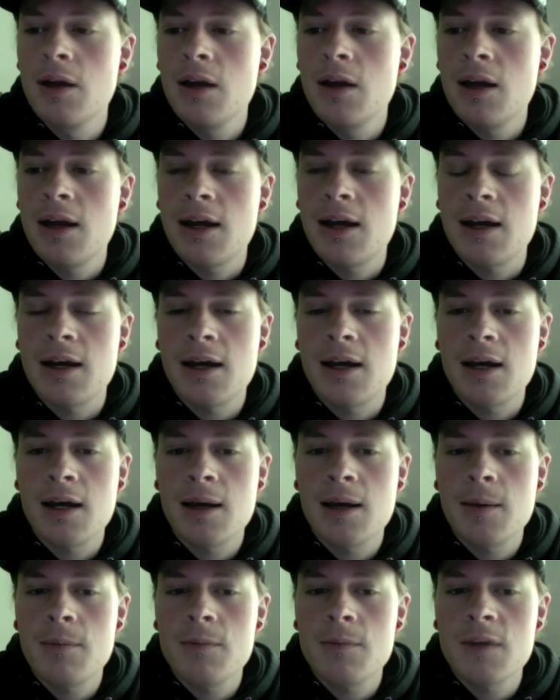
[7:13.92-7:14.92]

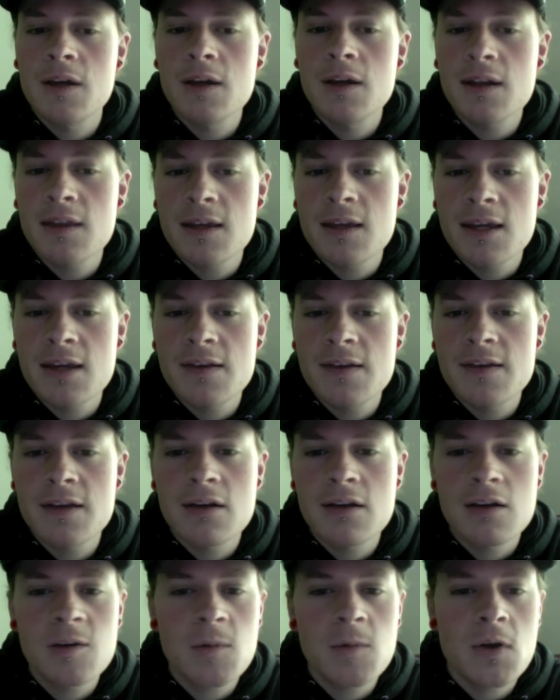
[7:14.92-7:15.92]
The only thing is you've
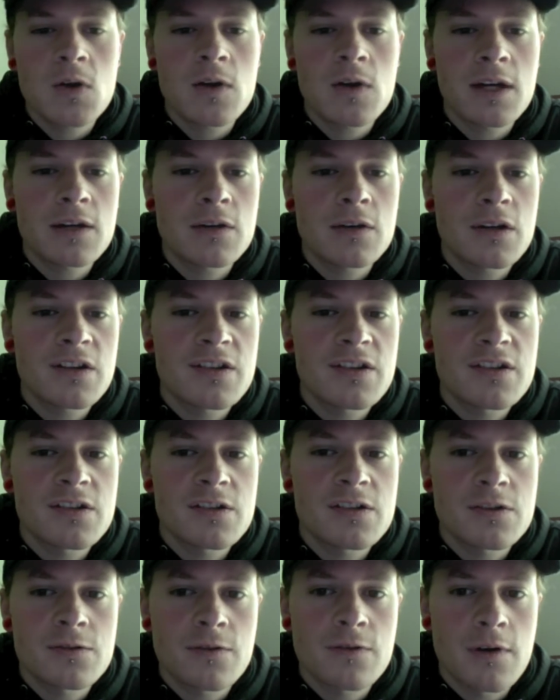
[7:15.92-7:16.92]
got to be quite good at
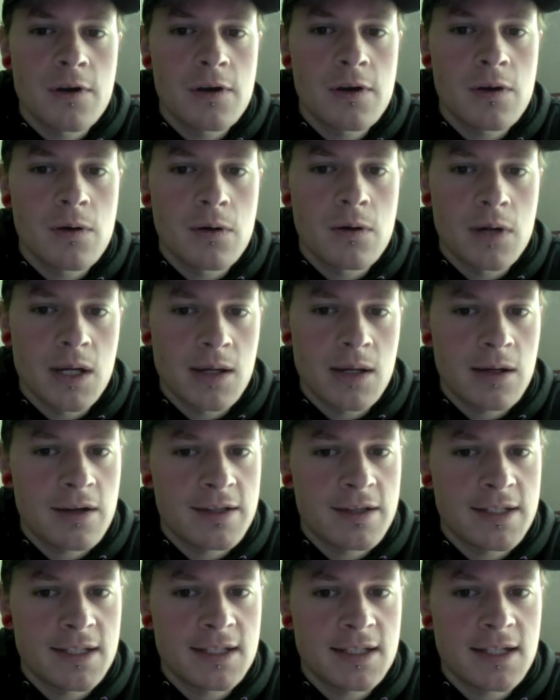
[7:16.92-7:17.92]
stroke order,
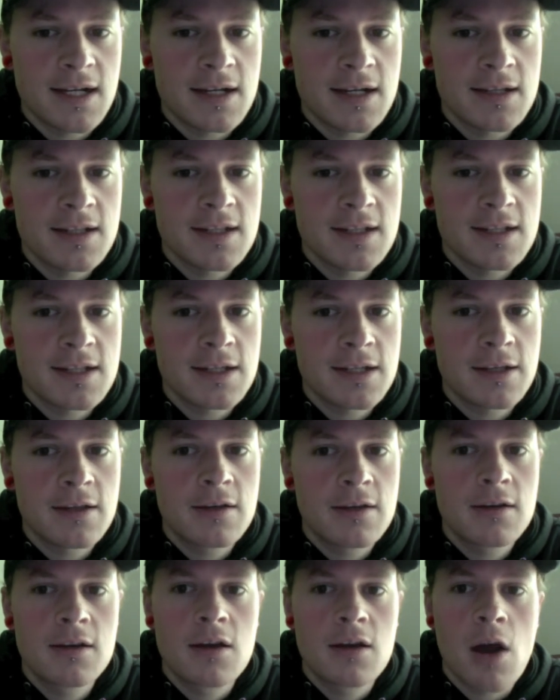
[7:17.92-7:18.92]
because it does
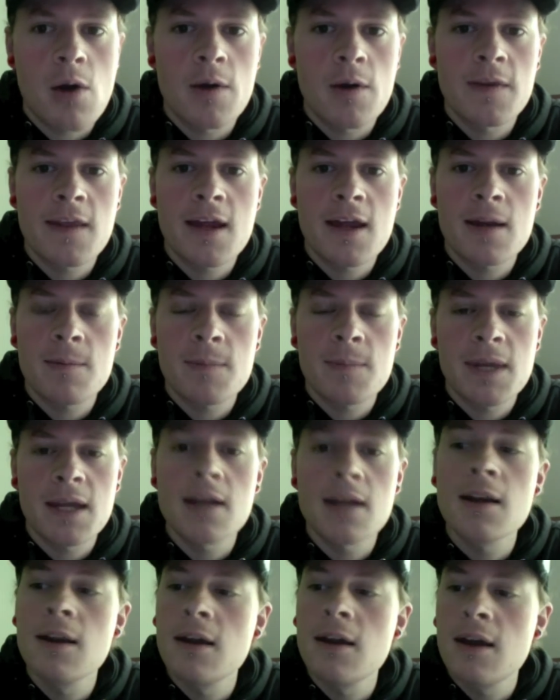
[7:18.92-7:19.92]
go on that a
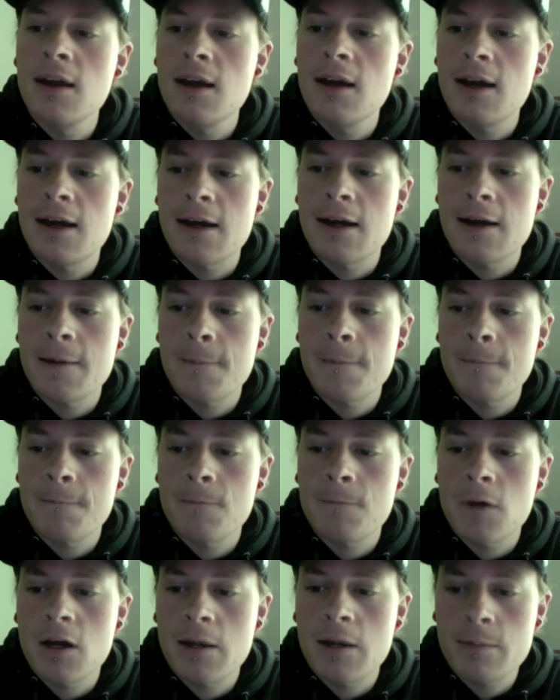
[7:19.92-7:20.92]
bit.
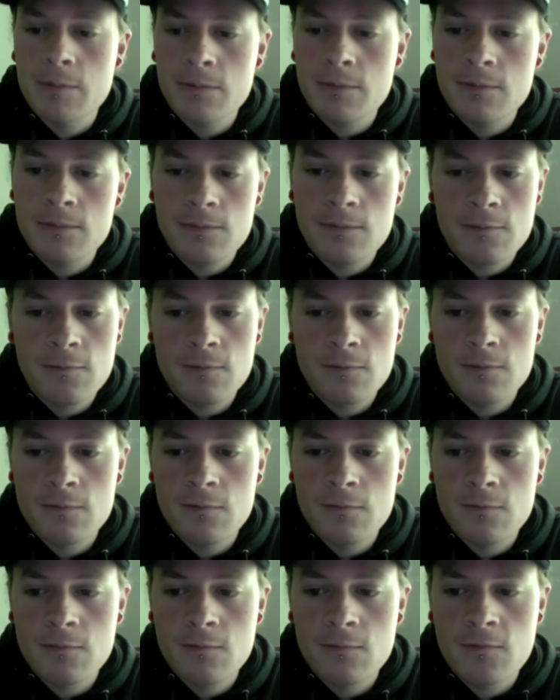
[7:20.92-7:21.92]
I'm
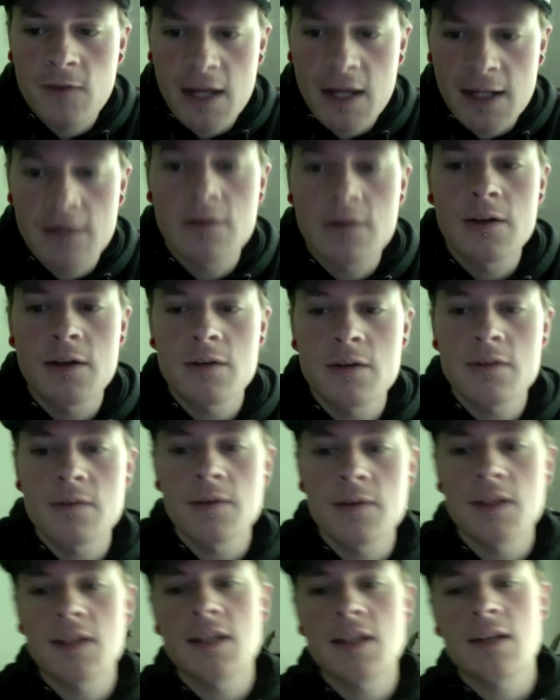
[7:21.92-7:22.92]
fairly good at
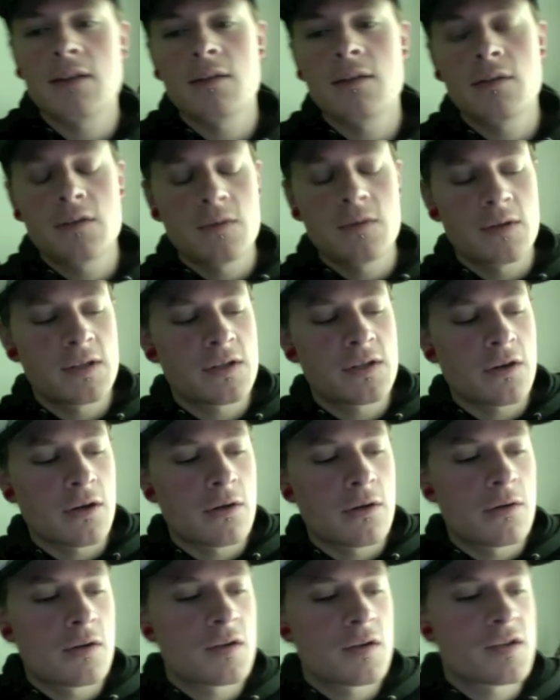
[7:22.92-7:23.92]
doing
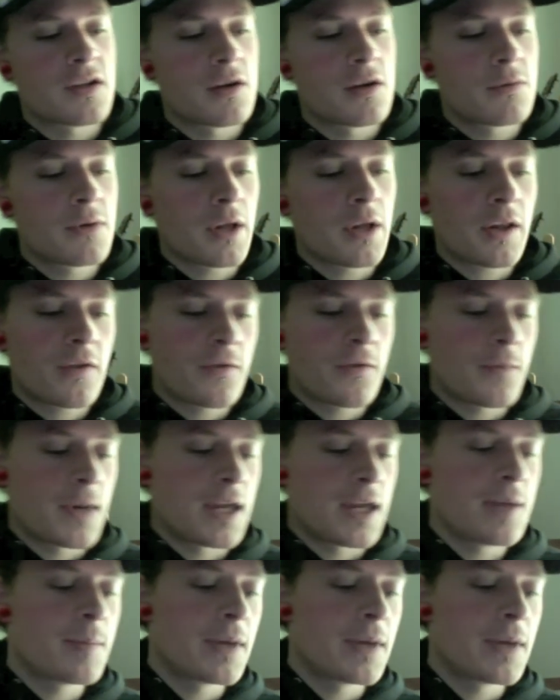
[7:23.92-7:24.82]
stroke order, so it works for me.